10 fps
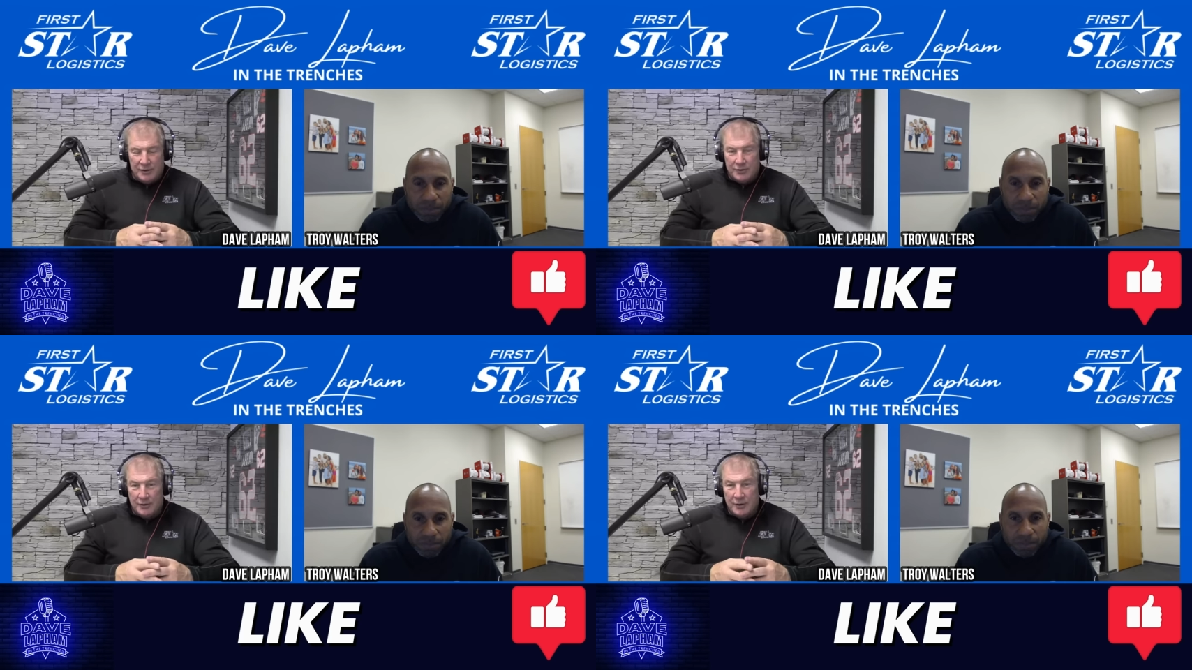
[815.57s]

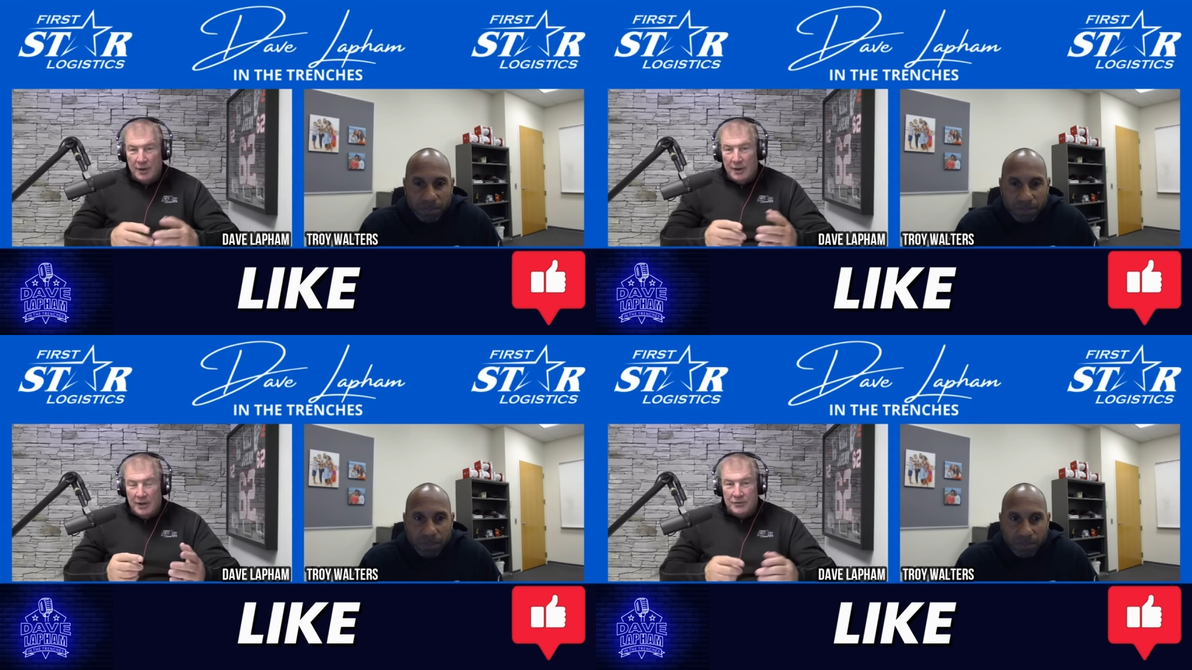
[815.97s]
Speaker 1: and
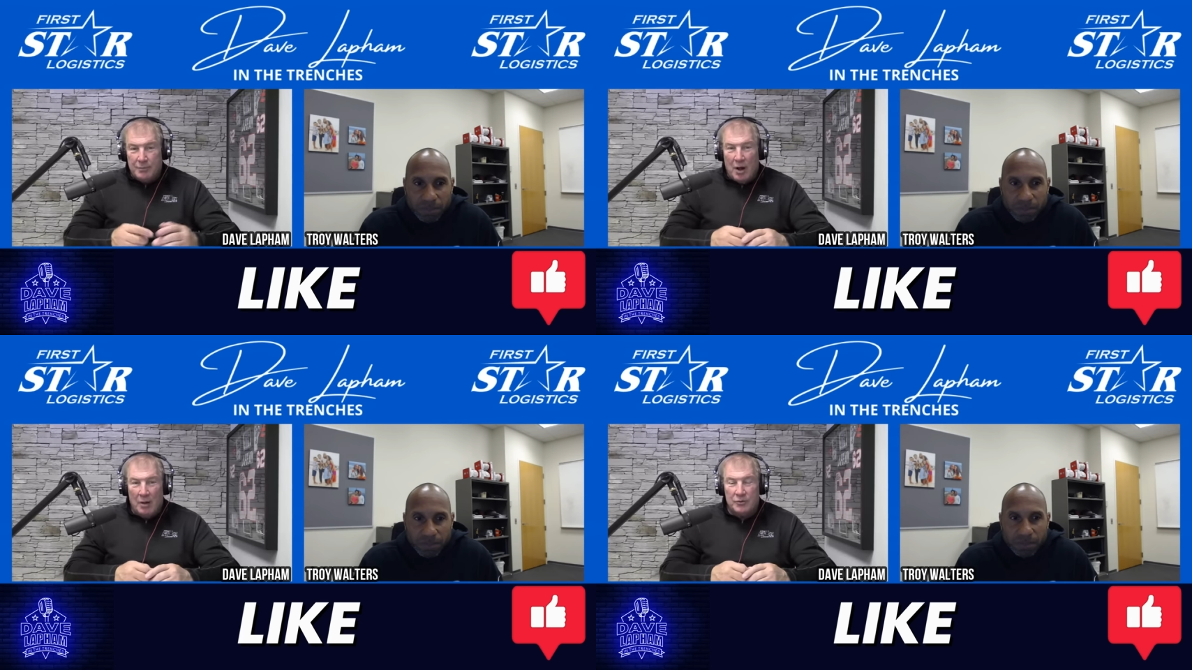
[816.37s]
his
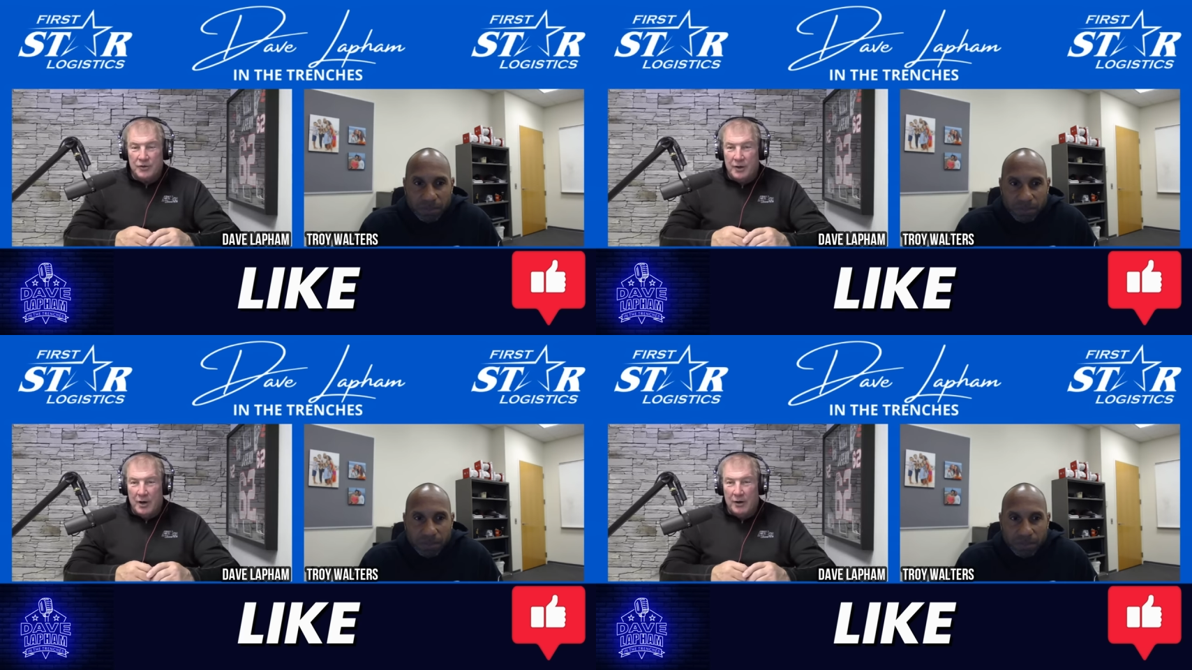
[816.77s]
mom was
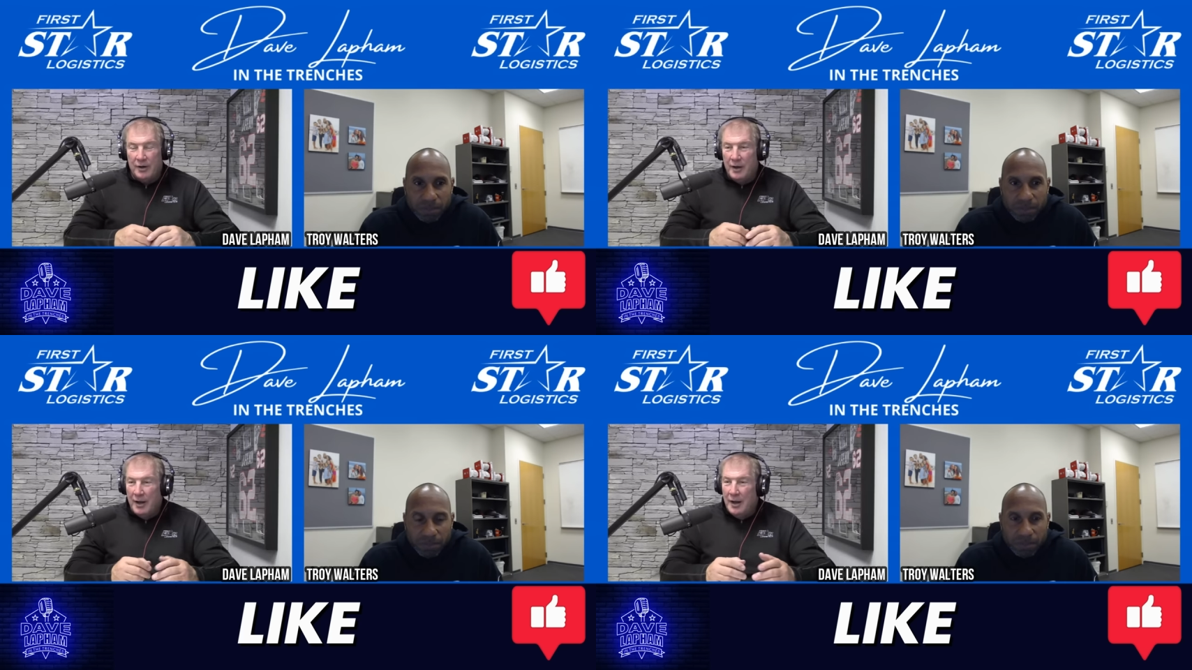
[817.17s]
there and
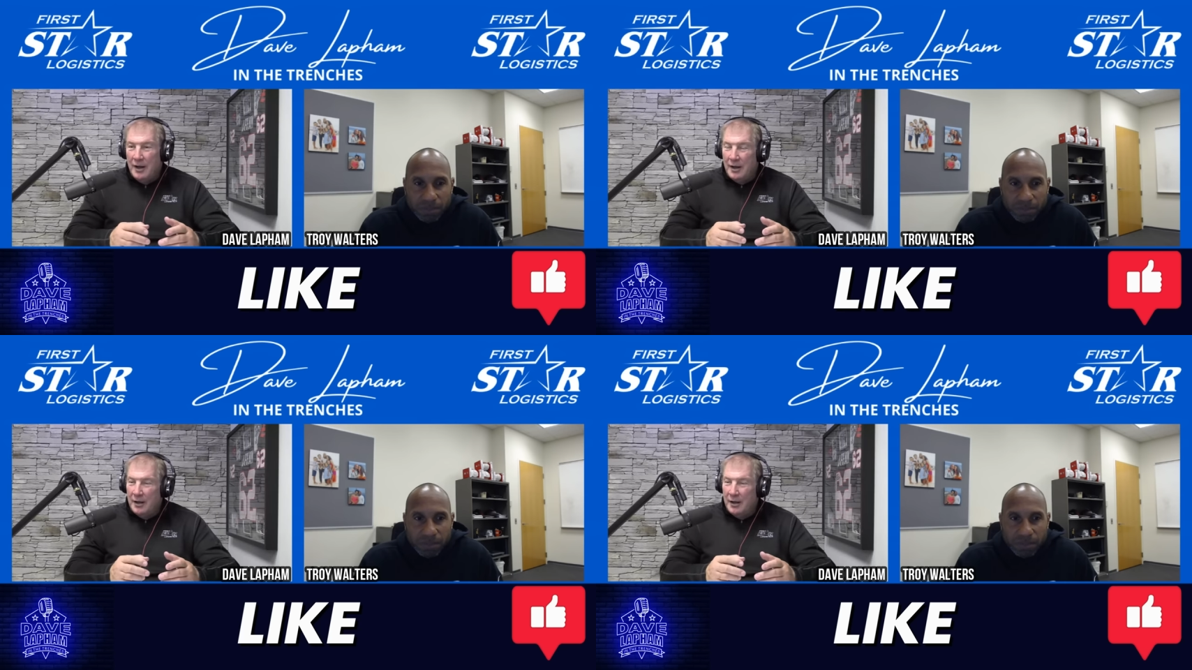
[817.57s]
uh,